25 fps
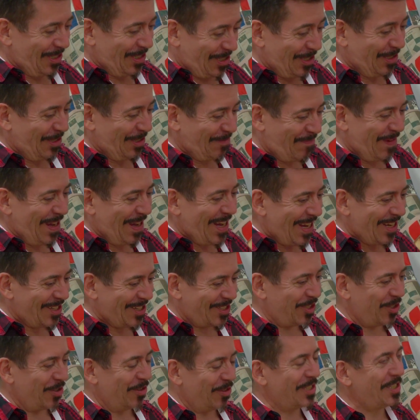to be here
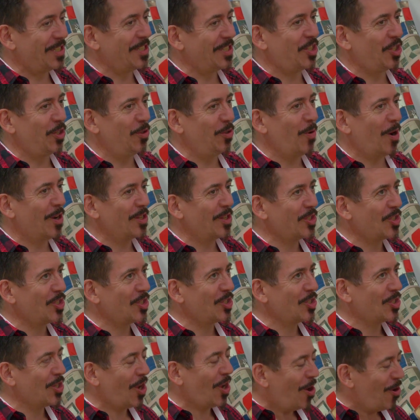to do this is you are
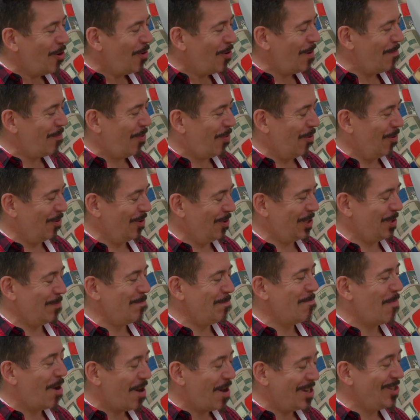so important to
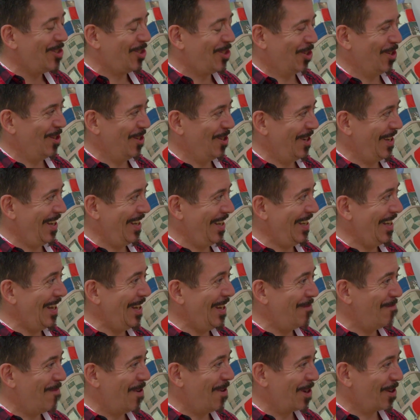my journey
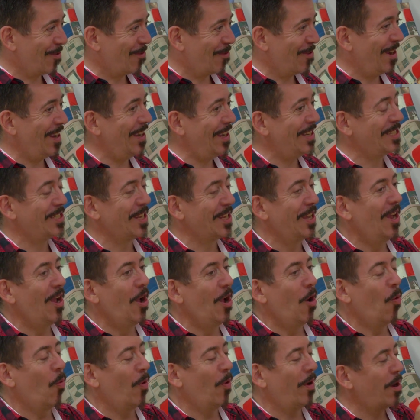in my career is
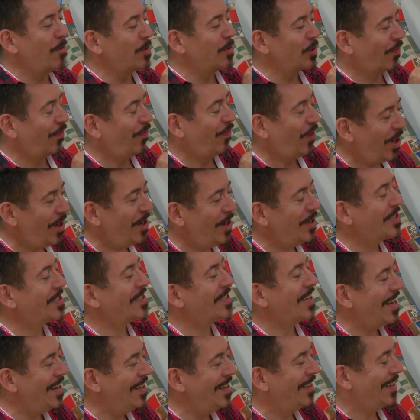when I was
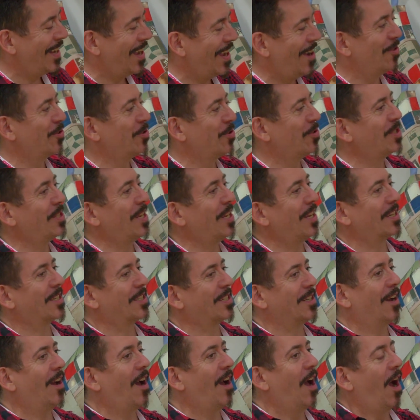first in the outdoor
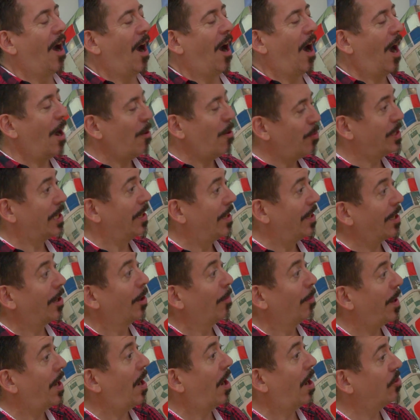sector, I was a
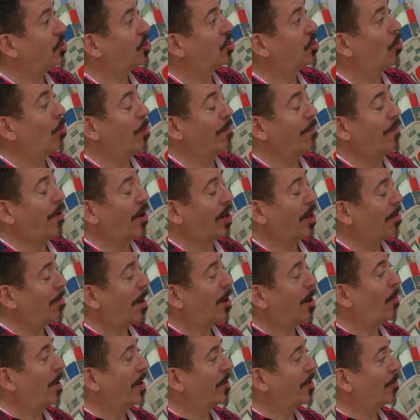little bit unsure and finding
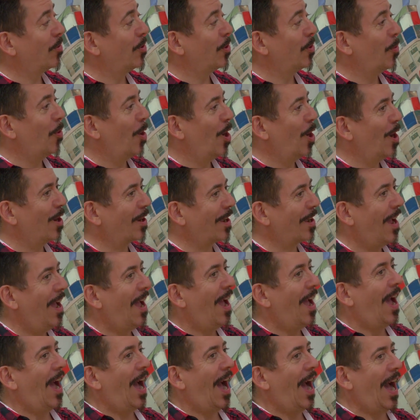my way through the work.
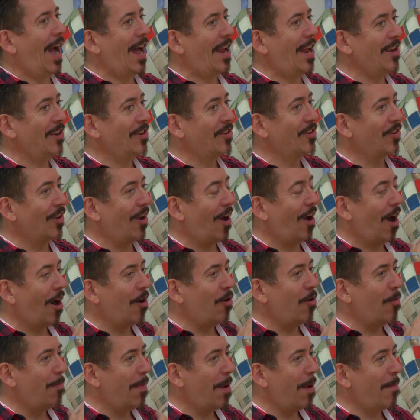And I
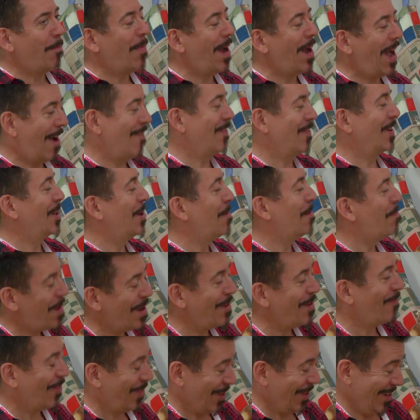remember having an
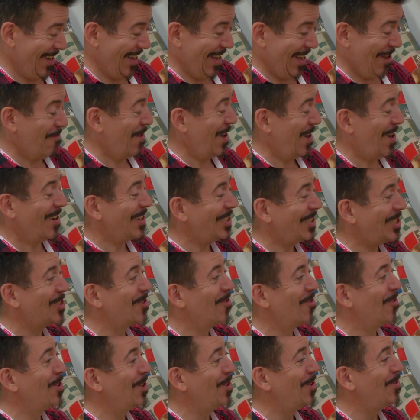epiphany when I
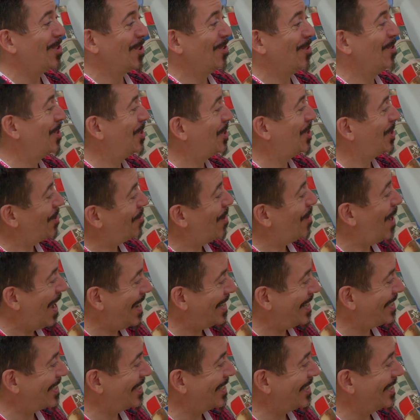saw you do the
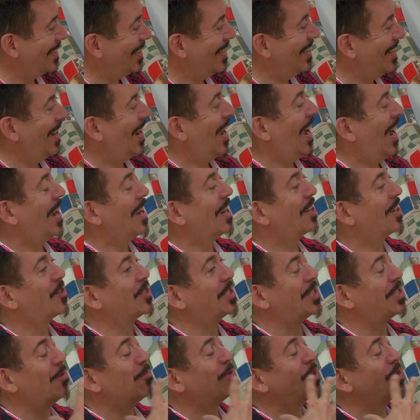duet
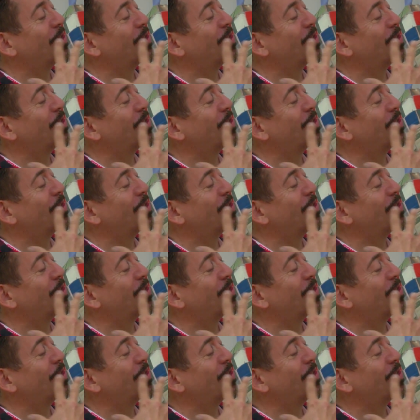because it